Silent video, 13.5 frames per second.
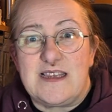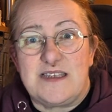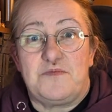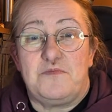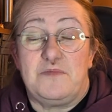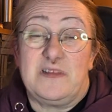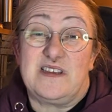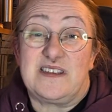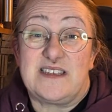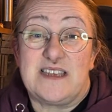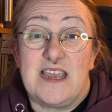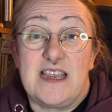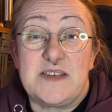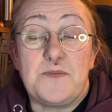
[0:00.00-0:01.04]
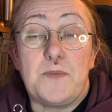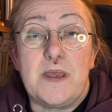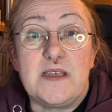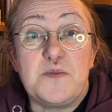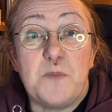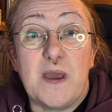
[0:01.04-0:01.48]
it's, like I say,
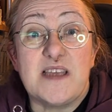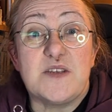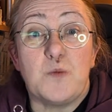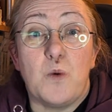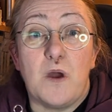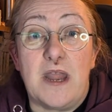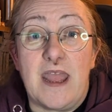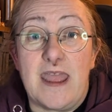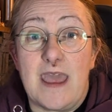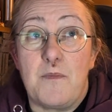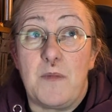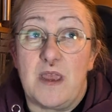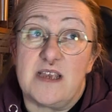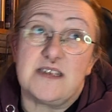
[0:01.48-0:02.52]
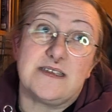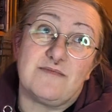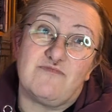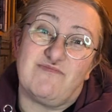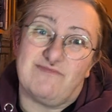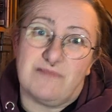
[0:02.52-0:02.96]
it's past 1 AM.
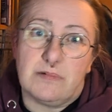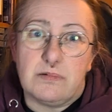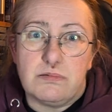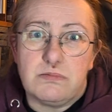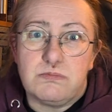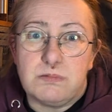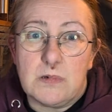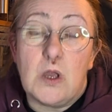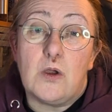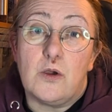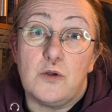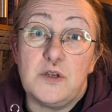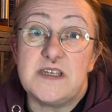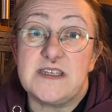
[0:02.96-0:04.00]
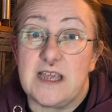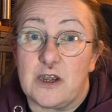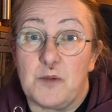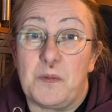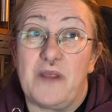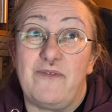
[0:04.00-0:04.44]
It's
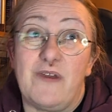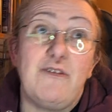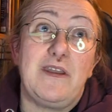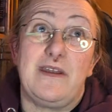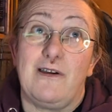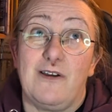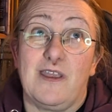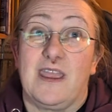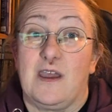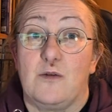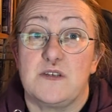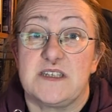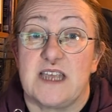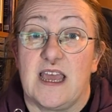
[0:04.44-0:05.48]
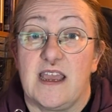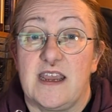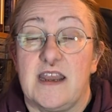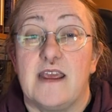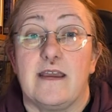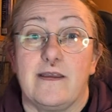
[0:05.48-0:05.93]
understandably very dark
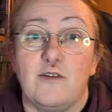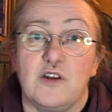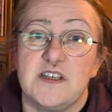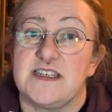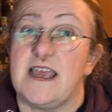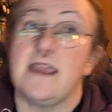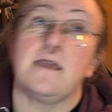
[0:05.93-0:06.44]
outside. Hang on a